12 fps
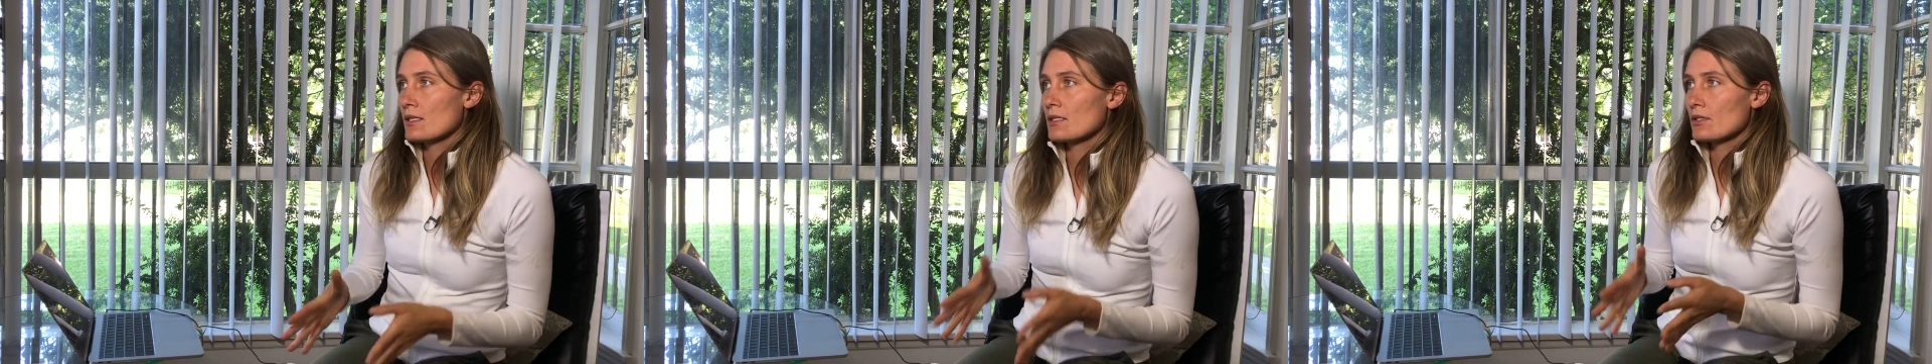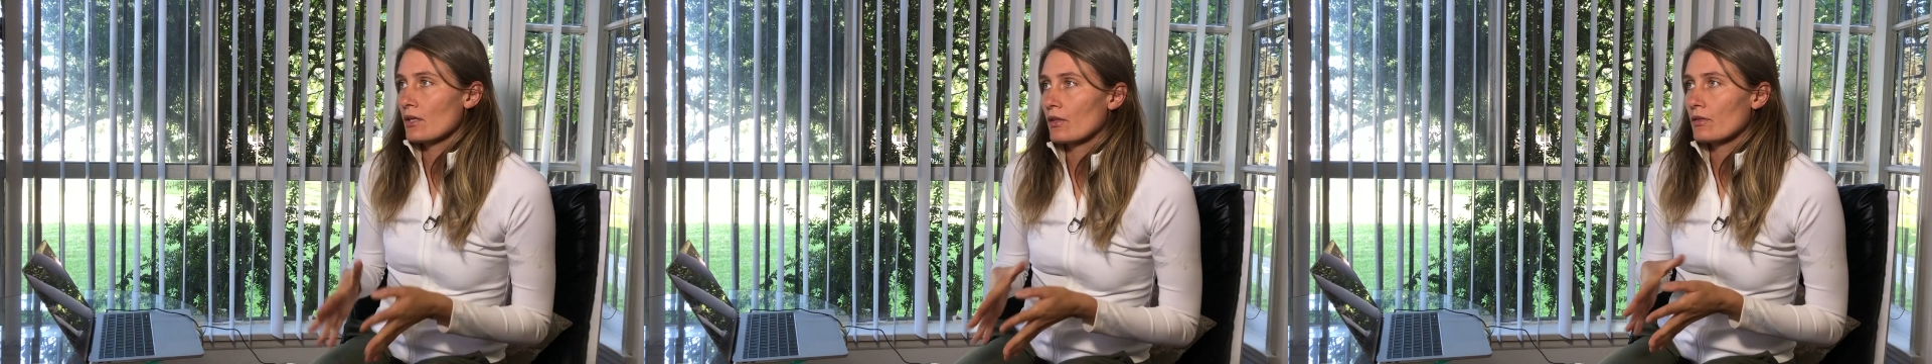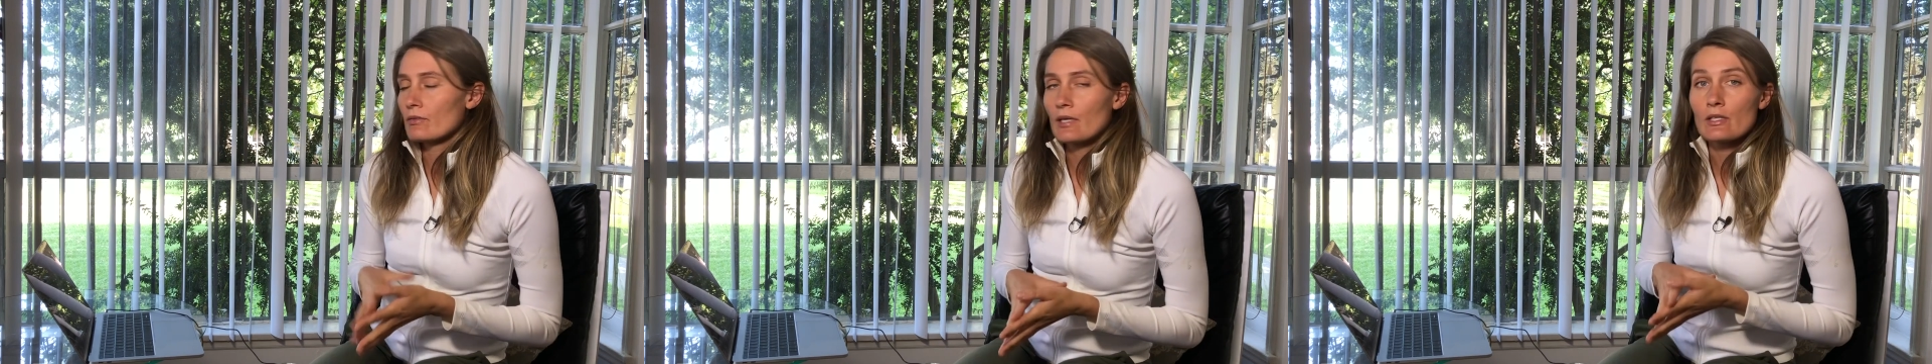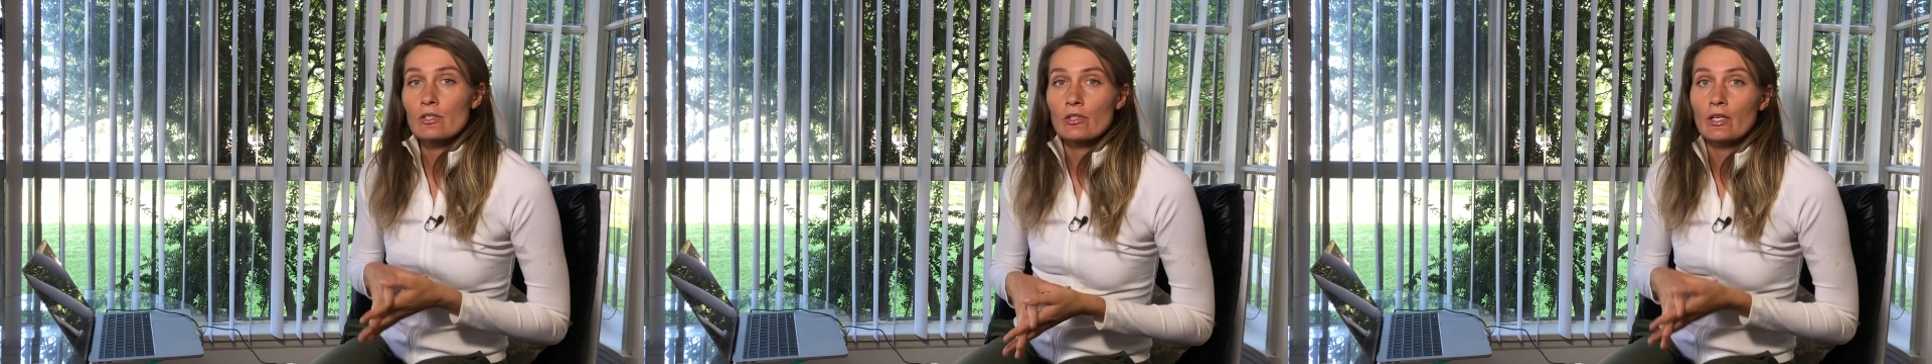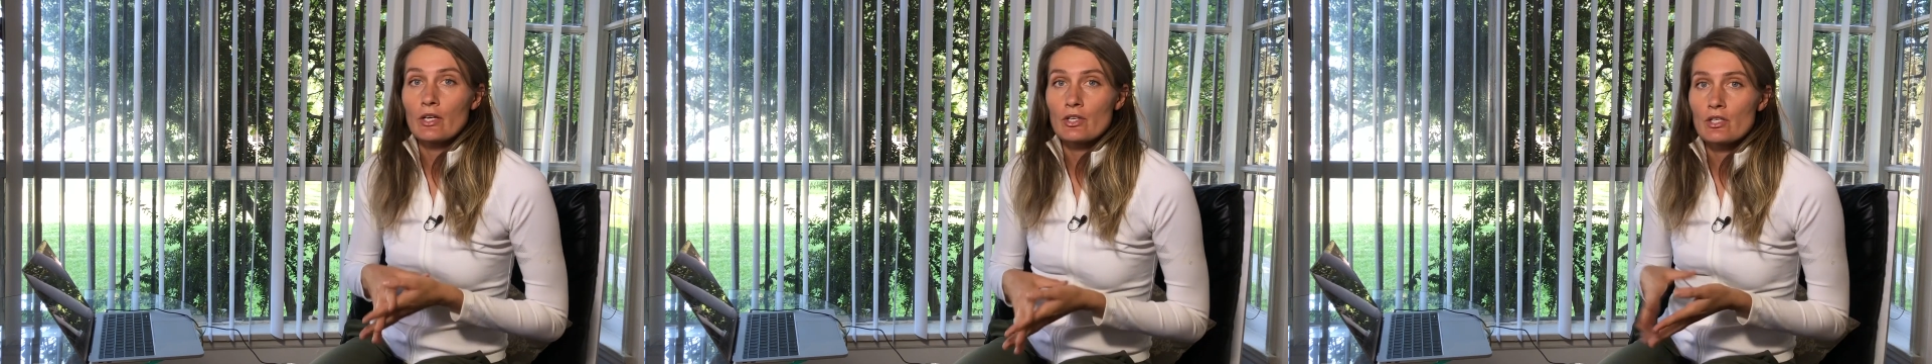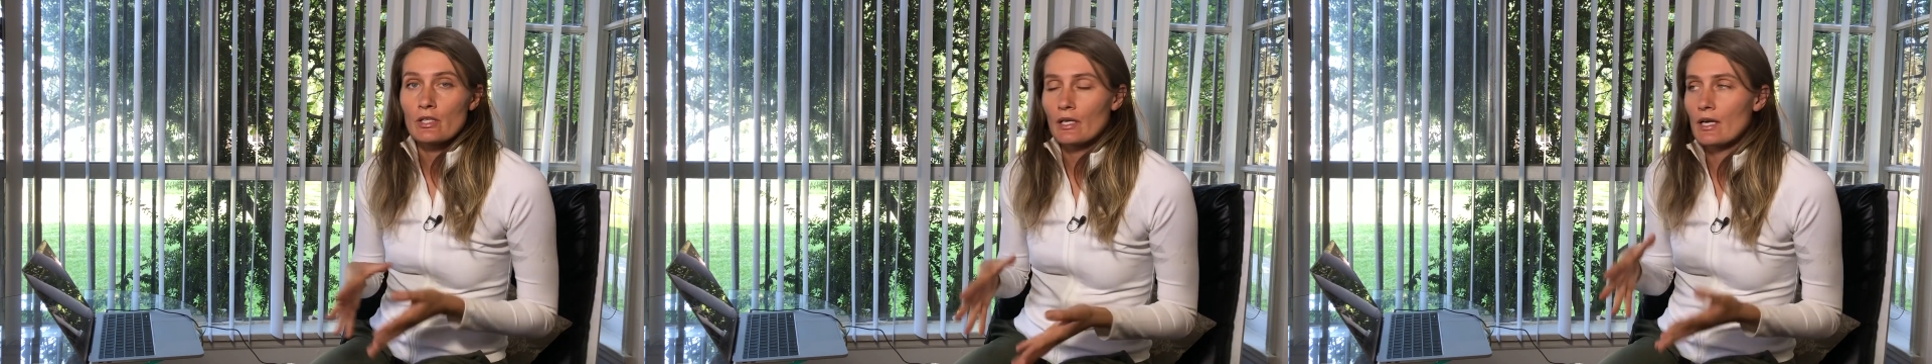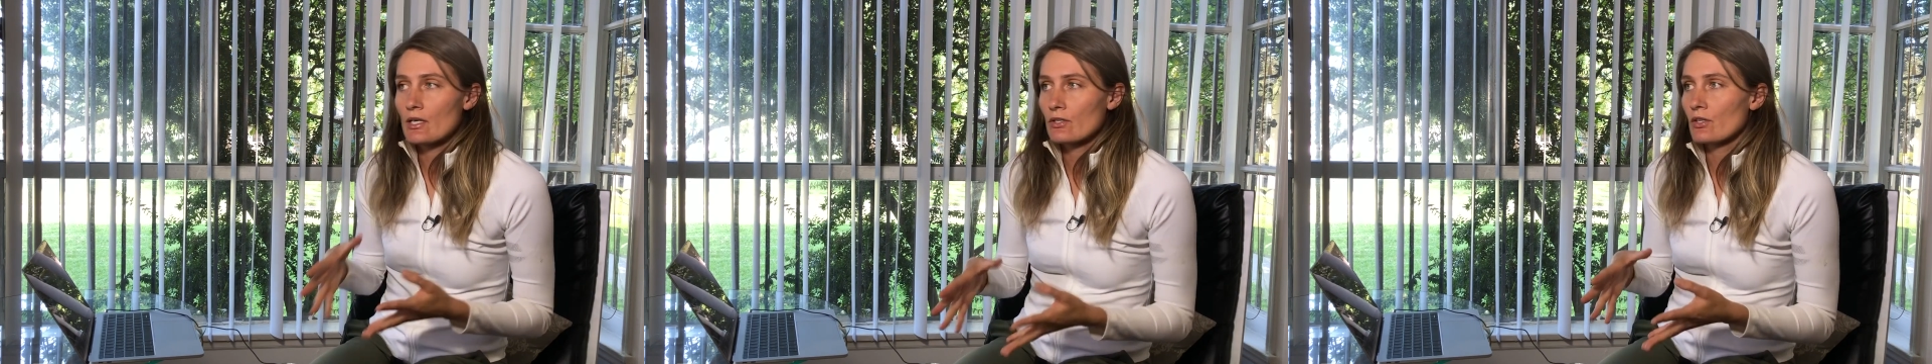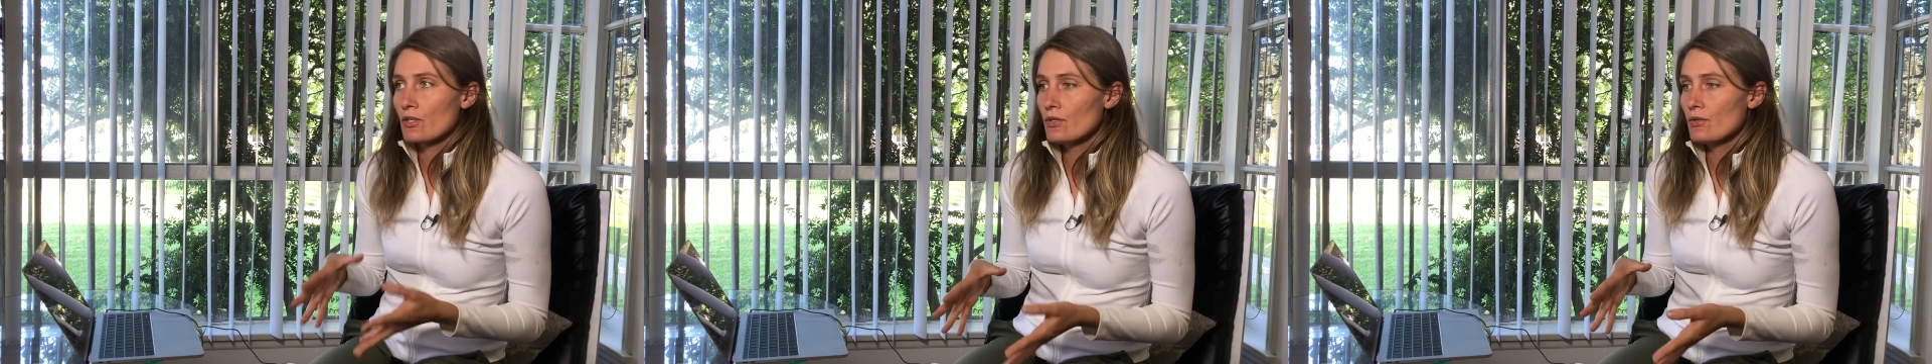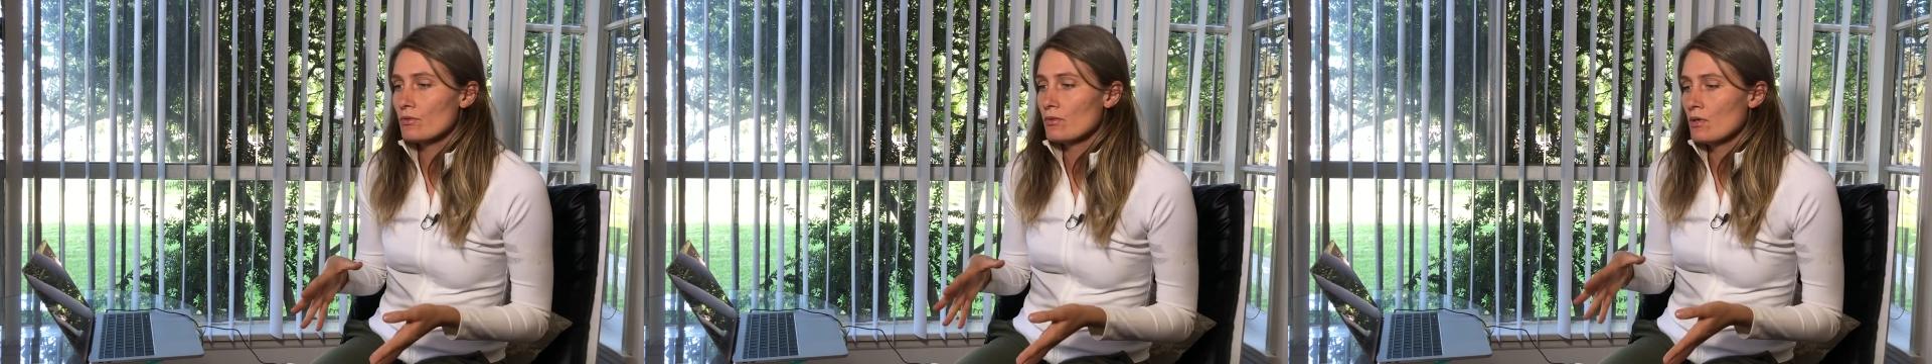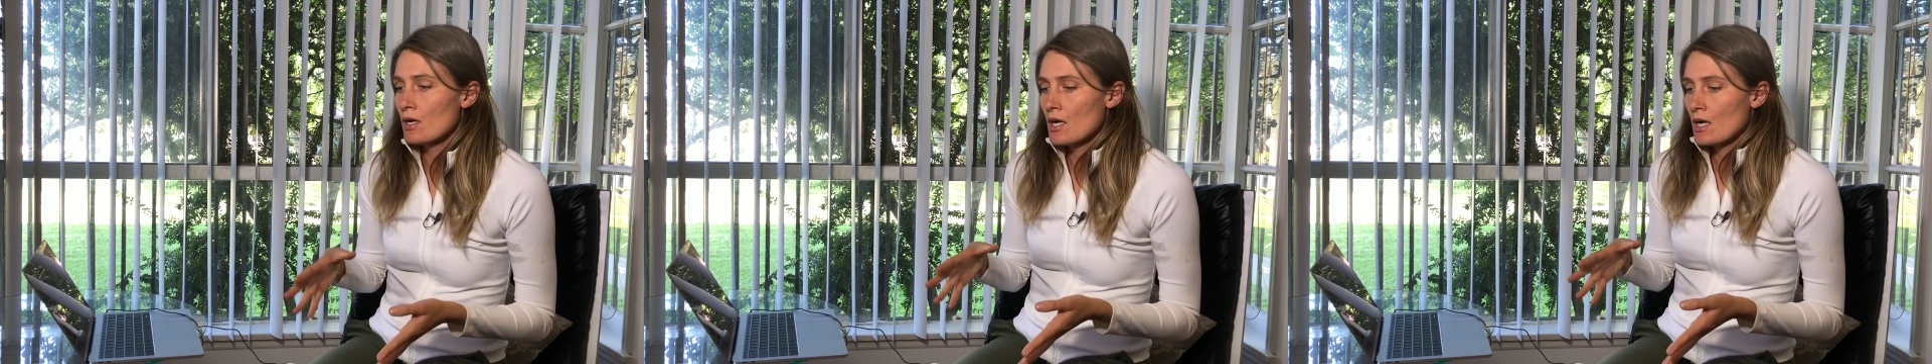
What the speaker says: is not the right strategy that I need to do.